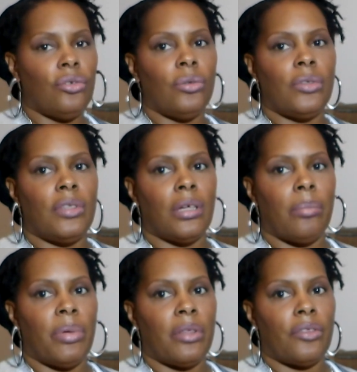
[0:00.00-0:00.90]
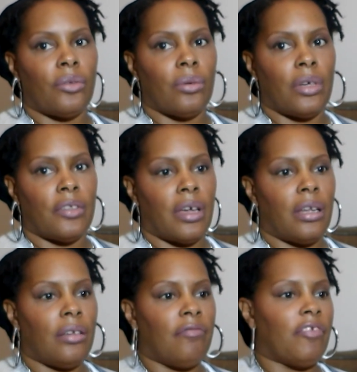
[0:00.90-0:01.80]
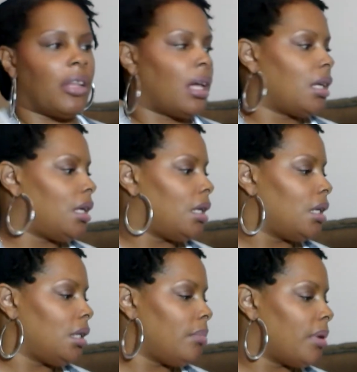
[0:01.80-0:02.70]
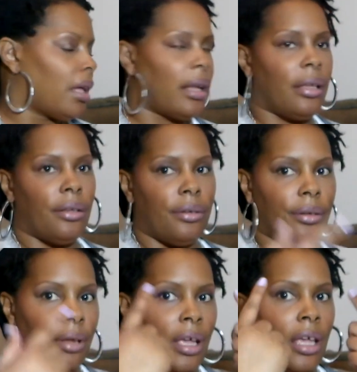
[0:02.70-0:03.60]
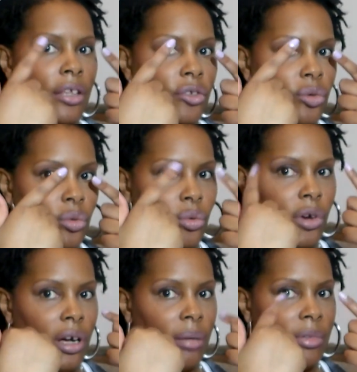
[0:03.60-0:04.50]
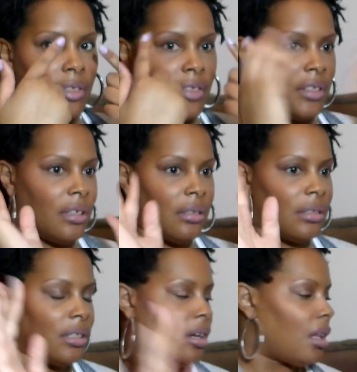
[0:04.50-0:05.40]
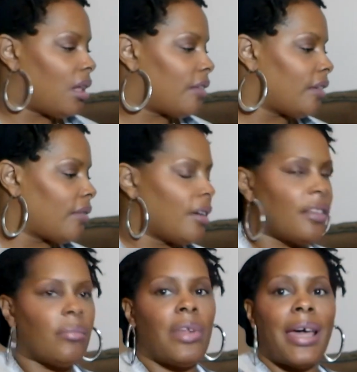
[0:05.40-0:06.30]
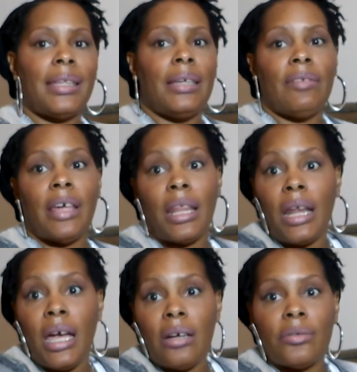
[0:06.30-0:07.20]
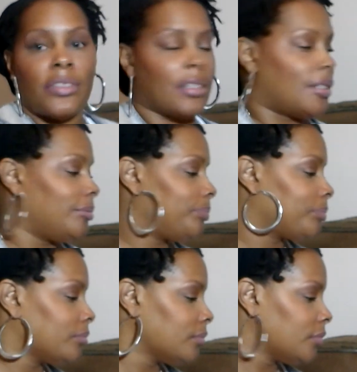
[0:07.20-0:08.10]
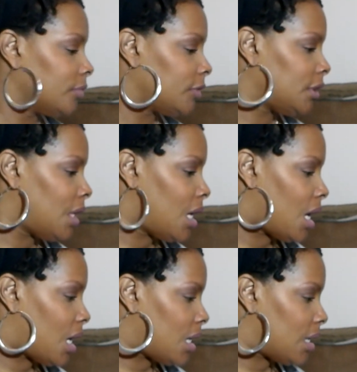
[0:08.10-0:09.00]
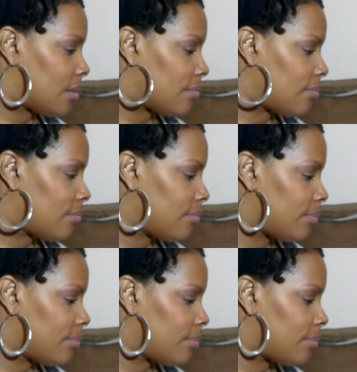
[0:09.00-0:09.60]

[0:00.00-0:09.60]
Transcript: used the pencil because I didn't feel like getting deep and I didn't do um, concealer and all that stuff because I'm not leaving out of the house. So, um,